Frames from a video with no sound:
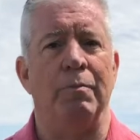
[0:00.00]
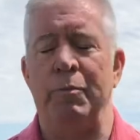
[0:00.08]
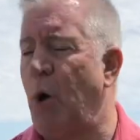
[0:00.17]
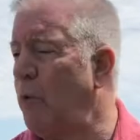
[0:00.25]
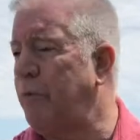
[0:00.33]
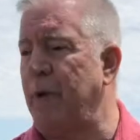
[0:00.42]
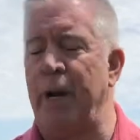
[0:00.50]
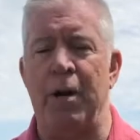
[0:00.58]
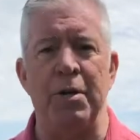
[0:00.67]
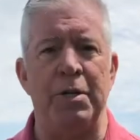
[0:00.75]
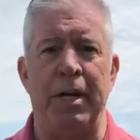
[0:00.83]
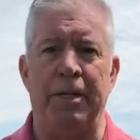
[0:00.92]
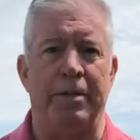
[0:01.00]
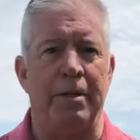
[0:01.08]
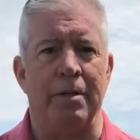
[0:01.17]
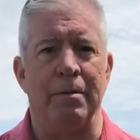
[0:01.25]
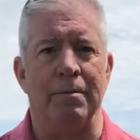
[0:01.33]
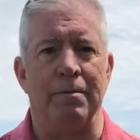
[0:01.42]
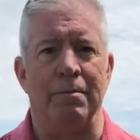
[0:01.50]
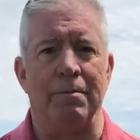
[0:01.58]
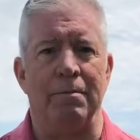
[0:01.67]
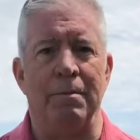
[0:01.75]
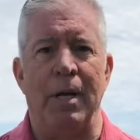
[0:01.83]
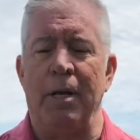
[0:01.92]
No fear in Jesus.
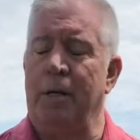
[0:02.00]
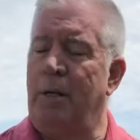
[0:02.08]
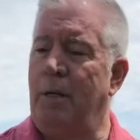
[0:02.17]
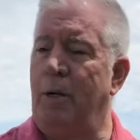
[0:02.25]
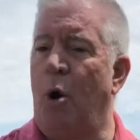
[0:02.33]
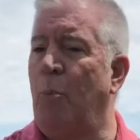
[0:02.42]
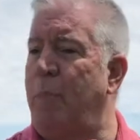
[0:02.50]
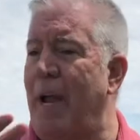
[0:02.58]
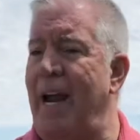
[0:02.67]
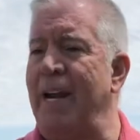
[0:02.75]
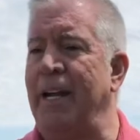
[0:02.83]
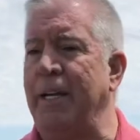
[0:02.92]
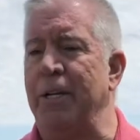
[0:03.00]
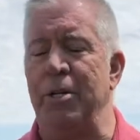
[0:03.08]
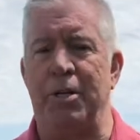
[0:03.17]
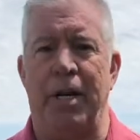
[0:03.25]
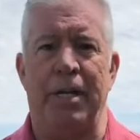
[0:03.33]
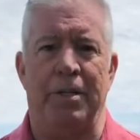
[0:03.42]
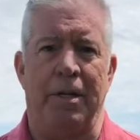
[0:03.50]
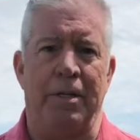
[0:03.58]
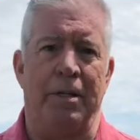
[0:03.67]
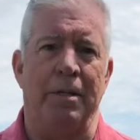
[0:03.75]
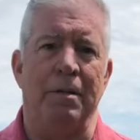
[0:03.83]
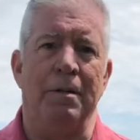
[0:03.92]
No panic in
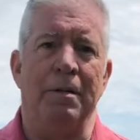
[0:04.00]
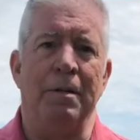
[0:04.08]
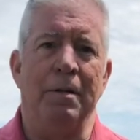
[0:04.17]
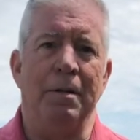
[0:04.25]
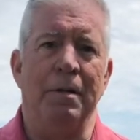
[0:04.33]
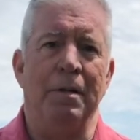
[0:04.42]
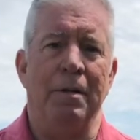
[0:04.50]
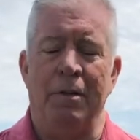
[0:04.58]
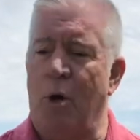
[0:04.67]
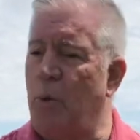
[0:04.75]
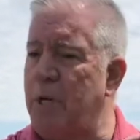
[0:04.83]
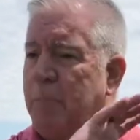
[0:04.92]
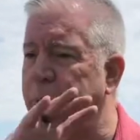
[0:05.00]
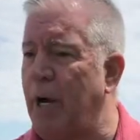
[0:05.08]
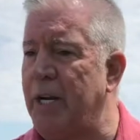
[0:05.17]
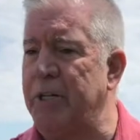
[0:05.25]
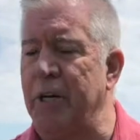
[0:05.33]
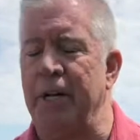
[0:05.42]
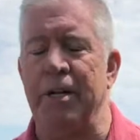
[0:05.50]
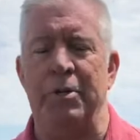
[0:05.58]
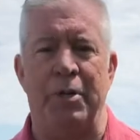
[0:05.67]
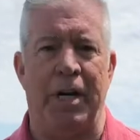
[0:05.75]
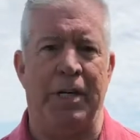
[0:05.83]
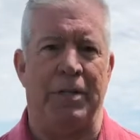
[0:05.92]
Jesus. No depression in
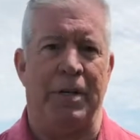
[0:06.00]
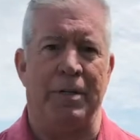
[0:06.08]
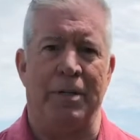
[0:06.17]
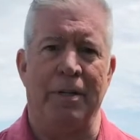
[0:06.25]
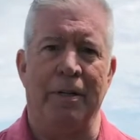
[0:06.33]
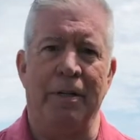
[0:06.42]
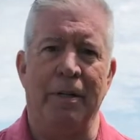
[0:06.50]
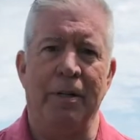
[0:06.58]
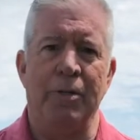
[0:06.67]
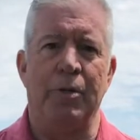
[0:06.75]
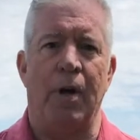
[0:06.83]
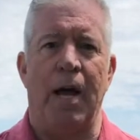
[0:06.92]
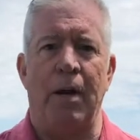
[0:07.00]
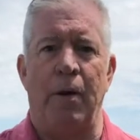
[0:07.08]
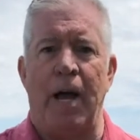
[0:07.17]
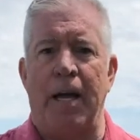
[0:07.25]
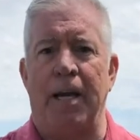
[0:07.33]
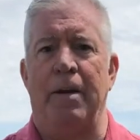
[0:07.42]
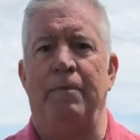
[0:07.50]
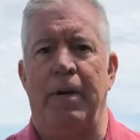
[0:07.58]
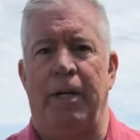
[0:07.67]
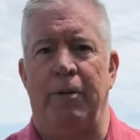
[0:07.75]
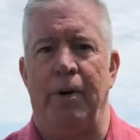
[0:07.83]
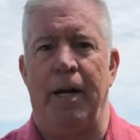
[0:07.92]
Jesus. So how do I get
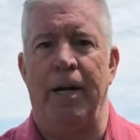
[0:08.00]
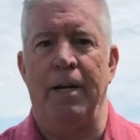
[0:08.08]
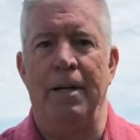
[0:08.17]
victory?